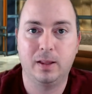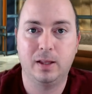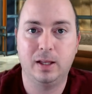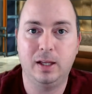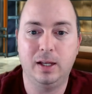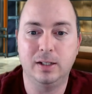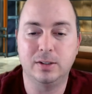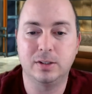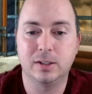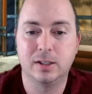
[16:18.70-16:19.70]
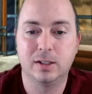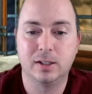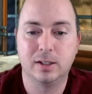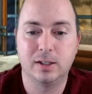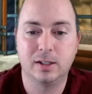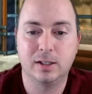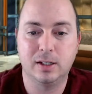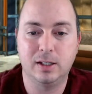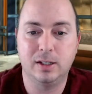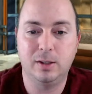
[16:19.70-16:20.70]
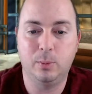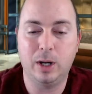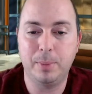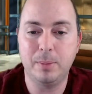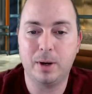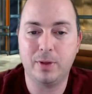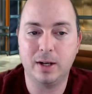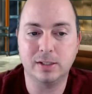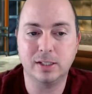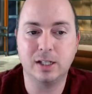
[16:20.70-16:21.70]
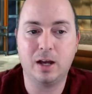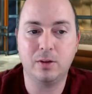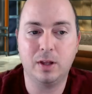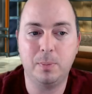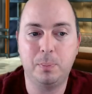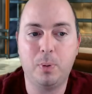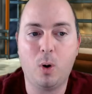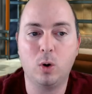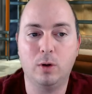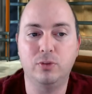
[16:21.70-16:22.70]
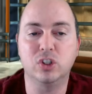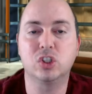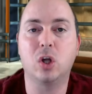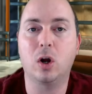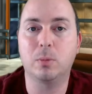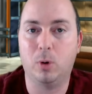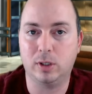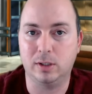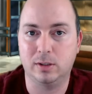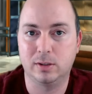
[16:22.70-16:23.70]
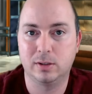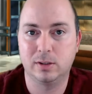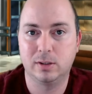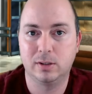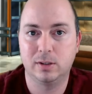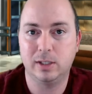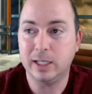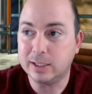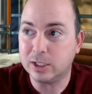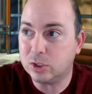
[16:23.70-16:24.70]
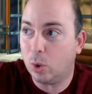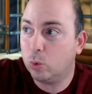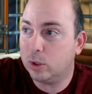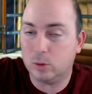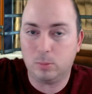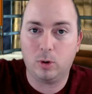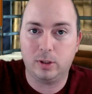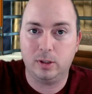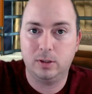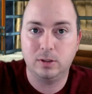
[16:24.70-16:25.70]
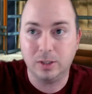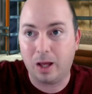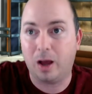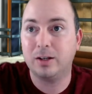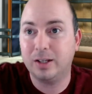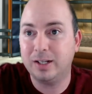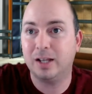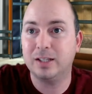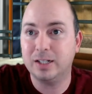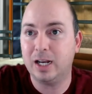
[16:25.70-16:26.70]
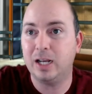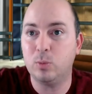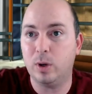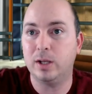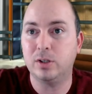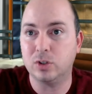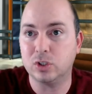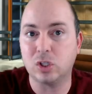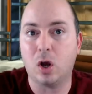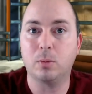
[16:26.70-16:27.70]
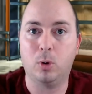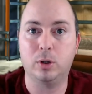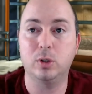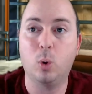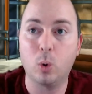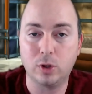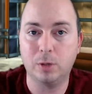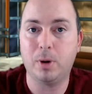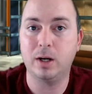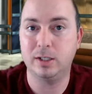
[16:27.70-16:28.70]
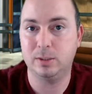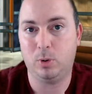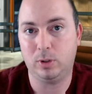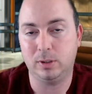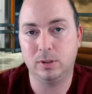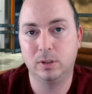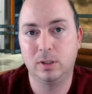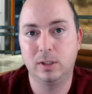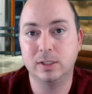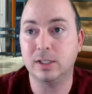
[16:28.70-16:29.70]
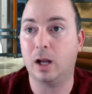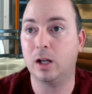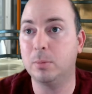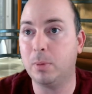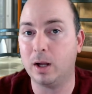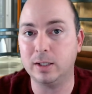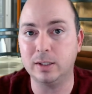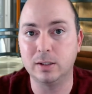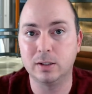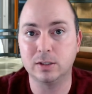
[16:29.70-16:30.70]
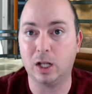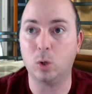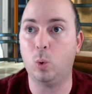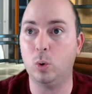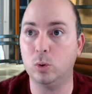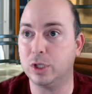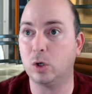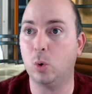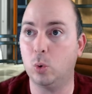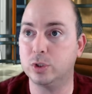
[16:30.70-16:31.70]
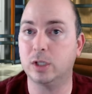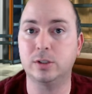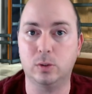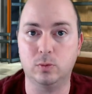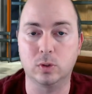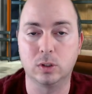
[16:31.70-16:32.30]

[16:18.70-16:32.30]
And what I mean by that is it's not a part of the stock market. It's its own little market, not connected in any way to the stock market or the commodities market. It's not a commodity. It's not oil. It's not gold. It's not silver.